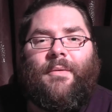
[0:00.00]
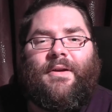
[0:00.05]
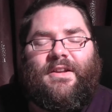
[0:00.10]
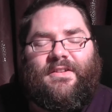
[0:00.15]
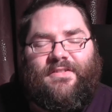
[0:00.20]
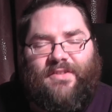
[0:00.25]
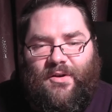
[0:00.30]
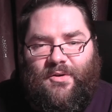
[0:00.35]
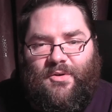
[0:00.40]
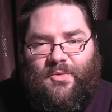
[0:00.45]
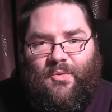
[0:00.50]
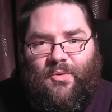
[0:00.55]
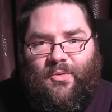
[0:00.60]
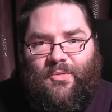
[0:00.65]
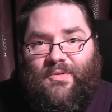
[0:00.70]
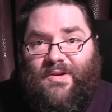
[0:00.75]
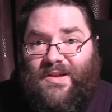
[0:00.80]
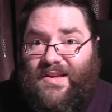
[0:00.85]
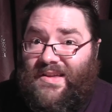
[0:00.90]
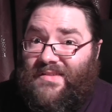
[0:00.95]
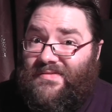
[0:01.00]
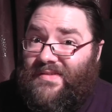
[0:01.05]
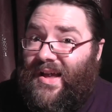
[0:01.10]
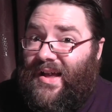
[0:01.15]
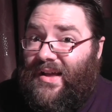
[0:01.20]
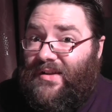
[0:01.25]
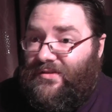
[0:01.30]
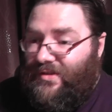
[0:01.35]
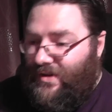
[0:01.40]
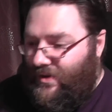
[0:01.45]
to tell you all if it
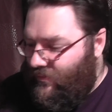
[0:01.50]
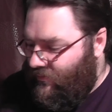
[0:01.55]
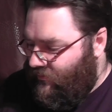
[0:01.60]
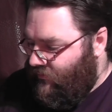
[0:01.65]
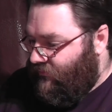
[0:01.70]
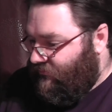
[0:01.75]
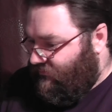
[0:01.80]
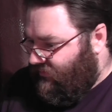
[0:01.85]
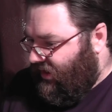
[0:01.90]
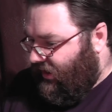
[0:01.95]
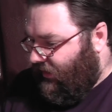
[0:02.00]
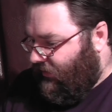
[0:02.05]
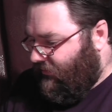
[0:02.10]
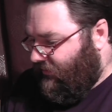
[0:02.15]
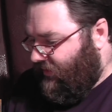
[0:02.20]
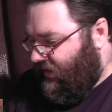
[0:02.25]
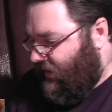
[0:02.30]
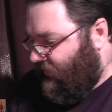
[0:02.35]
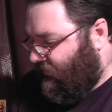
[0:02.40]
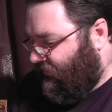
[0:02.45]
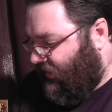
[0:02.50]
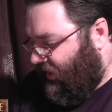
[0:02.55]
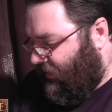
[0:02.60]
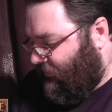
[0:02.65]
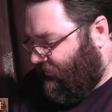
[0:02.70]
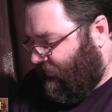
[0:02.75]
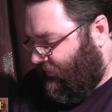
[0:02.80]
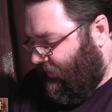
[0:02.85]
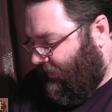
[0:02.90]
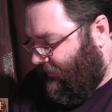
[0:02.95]
actually, lives
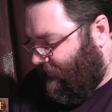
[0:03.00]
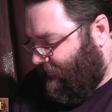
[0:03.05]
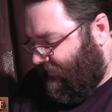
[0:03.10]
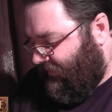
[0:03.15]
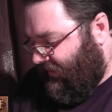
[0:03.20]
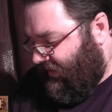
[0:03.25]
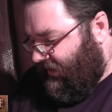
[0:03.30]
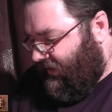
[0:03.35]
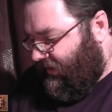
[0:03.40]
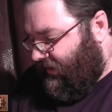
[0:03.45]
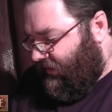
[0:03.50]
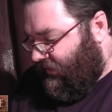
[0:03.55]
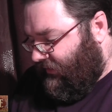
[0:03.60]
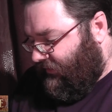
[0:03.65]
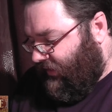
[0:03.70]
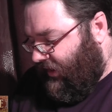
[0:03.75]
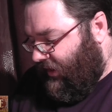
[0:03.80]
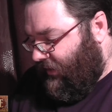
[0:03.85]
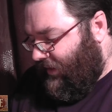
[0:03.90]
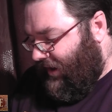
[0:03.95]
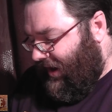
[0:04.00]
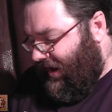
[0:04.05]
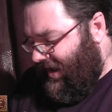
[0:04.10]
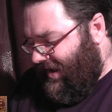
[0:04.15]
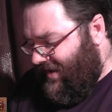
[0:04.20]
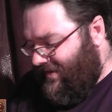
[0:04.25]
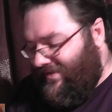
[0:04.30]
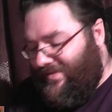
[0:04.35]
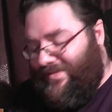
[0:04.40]
up to it. So let's